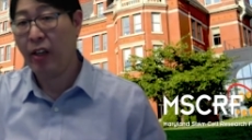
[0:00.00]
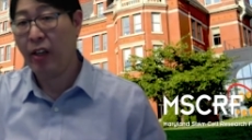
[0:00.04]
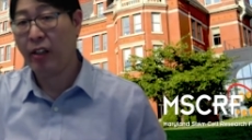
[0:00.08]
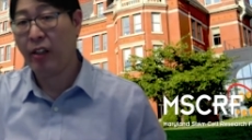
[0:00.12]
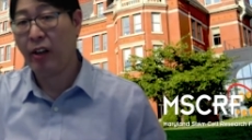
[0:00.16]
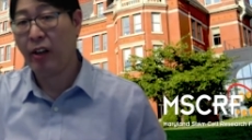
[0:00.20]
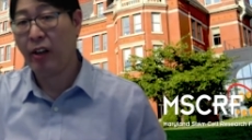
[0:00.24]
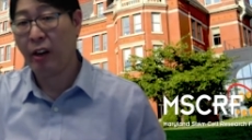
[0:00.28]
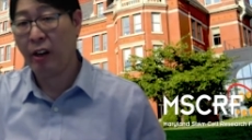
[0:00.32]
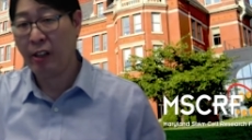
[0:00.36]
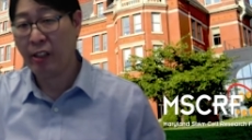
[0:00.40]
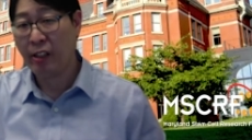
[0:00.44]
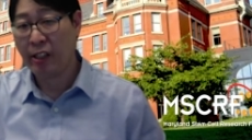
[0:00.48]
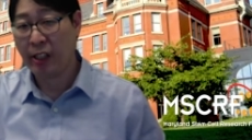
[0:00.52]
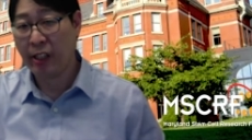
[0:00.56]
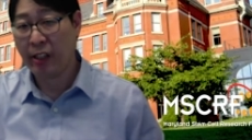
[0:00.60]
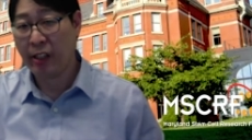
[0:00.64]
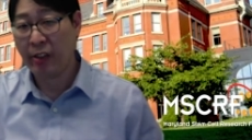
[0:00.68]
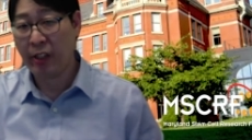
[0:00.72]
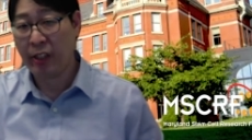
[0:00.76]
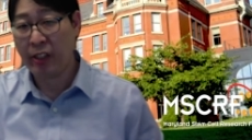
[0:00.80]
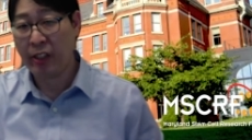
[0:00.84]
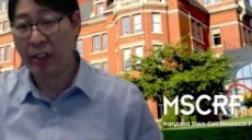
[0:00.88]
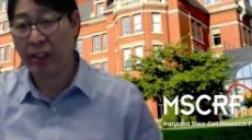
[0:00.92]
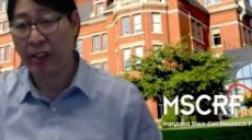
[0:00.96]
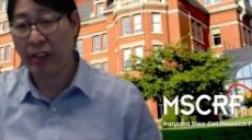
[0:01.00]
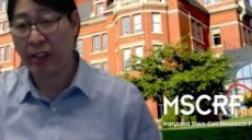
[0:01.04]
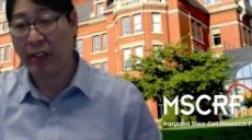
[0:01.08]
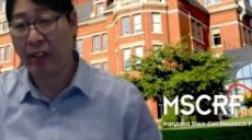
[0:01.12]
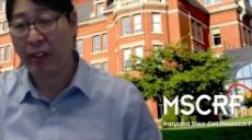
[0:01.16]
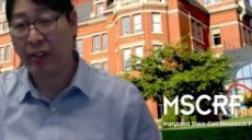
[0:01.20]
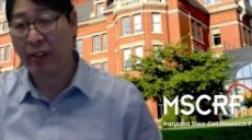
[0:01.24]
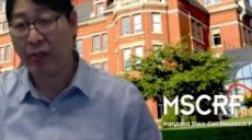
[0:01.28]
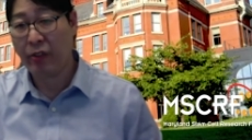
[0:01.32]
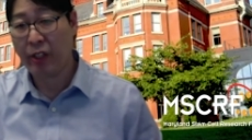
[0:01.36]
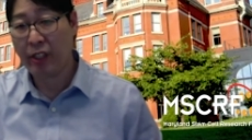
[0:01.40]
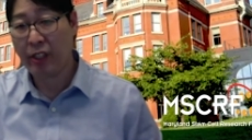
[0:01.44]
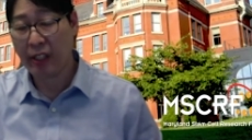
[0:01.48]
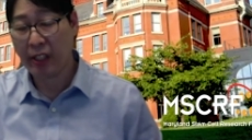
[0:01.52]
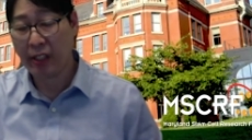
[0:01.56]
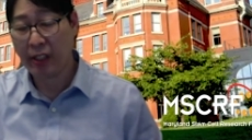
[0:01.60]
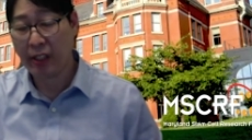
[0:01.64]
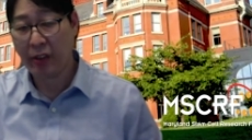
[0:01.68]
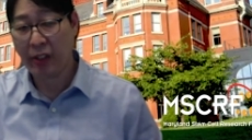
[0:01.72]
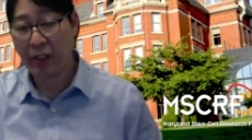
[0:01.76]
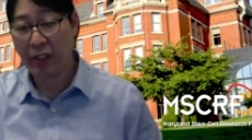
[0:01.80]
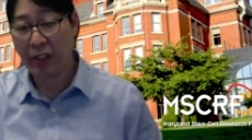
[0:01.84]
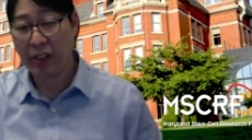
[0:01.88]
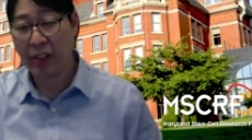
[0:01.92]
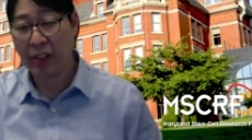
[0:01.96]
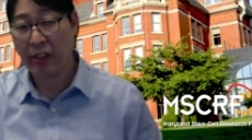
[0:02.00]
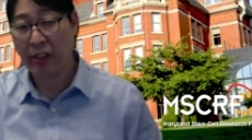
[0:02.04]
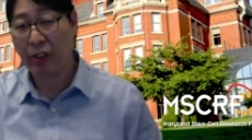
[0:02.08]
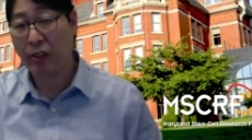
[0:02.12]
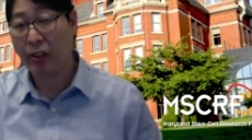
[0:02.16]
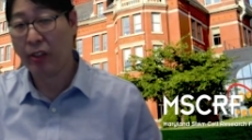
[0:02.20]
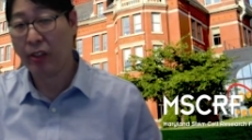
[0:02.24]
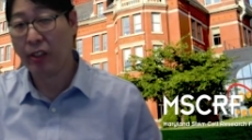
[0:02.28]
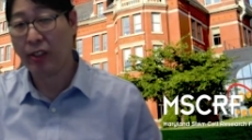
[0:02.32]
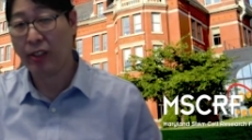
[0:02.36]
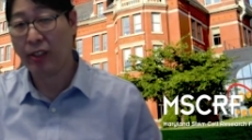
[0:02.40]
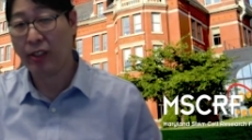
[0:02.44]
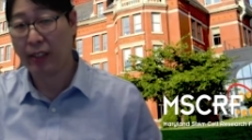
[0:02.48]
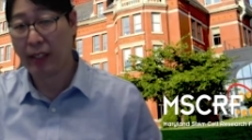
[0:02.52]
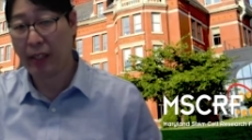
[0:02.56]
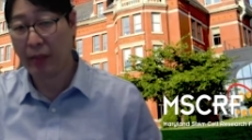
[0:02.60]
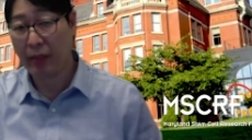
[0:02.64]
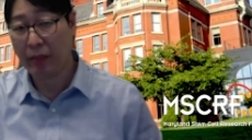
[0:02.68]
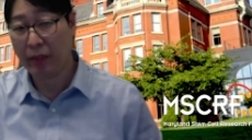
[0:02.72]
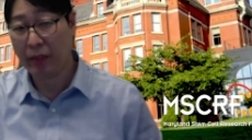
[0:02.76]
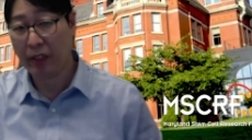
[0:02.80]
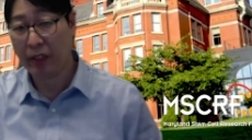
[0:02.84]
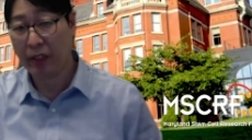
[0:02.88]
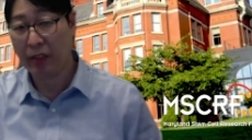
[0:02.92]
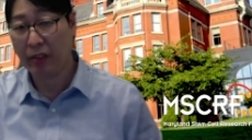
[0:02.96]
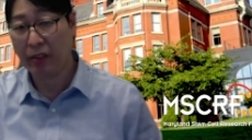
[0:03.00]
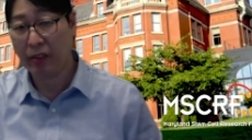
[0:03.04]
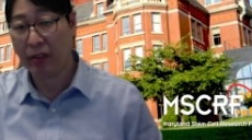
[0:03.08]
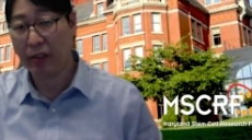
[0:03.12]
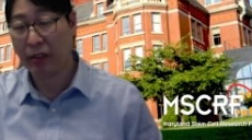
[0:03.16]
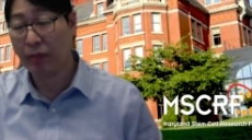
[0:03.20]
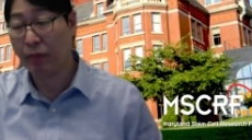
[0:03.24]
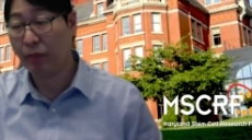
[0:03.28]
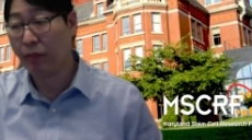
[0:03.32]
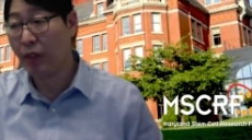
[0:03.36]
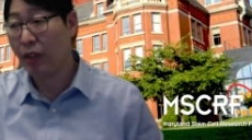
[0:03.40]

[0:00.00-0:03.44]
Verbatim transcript: the heart generation and regeneration using stem cells.